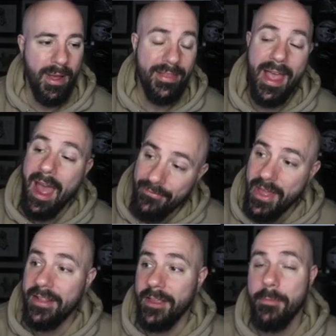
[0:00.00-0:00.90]
I have
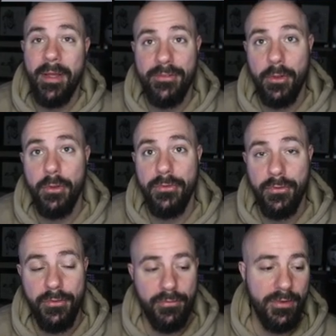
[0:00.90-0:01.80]
not done my solos for
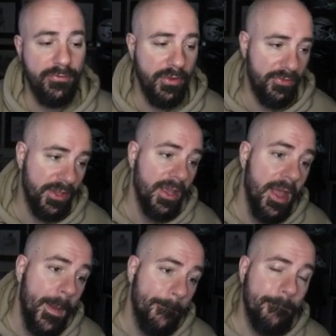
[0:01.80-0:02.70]
the free 50.
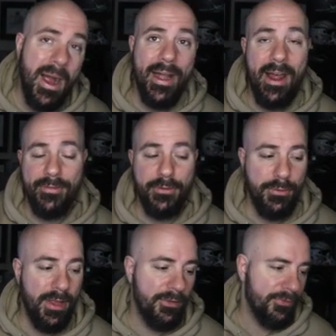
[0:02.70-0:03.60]
Might have to do
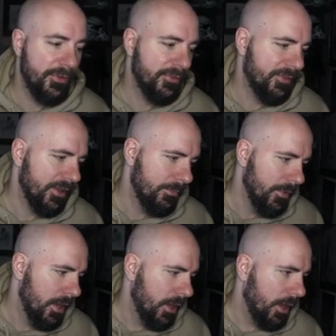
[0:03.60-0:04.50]
this for this team.
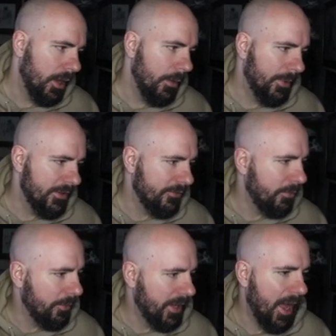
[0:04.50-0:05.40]
Uh, but this is
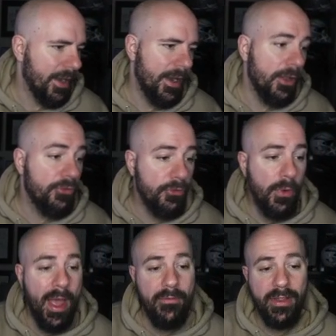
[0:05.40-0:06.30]
what we got. And I do
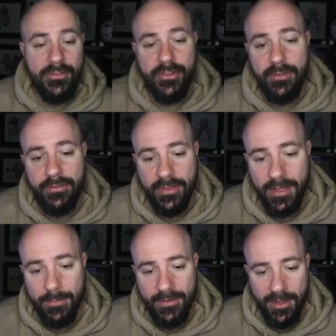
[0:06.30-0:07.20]
have a Chiefs
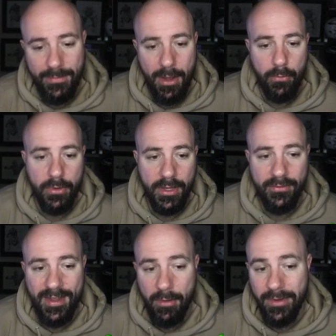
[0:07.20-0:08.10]
theme team that will give
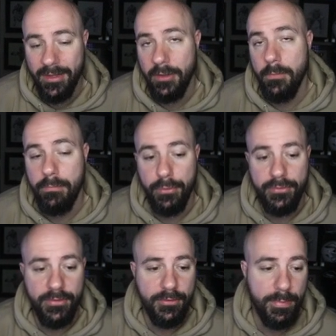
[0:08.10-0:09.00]
Tyreek Hill a
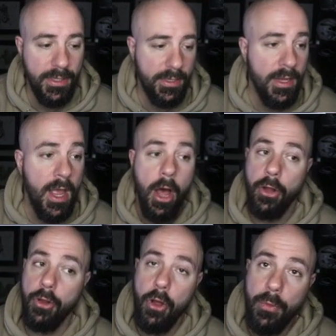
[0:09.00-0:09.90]
boost of speed.
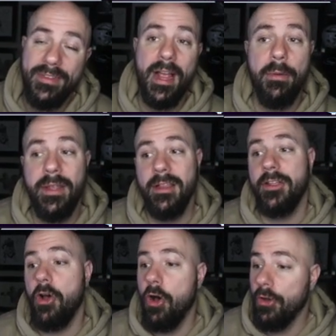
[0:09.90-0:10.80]
Along with Tyreek Hill,
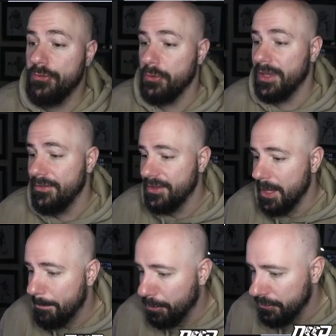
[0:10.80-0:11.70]
it also gives a
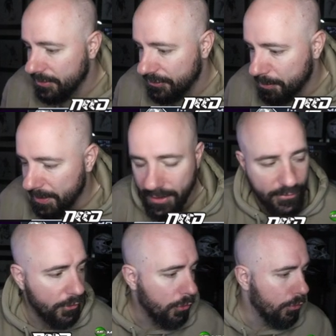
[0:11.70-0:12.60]
boost of speed
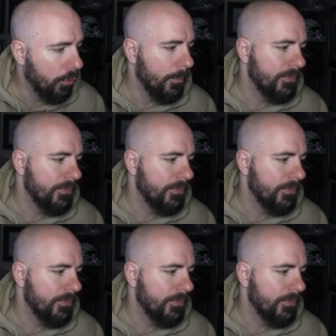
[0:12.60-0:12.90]
to who?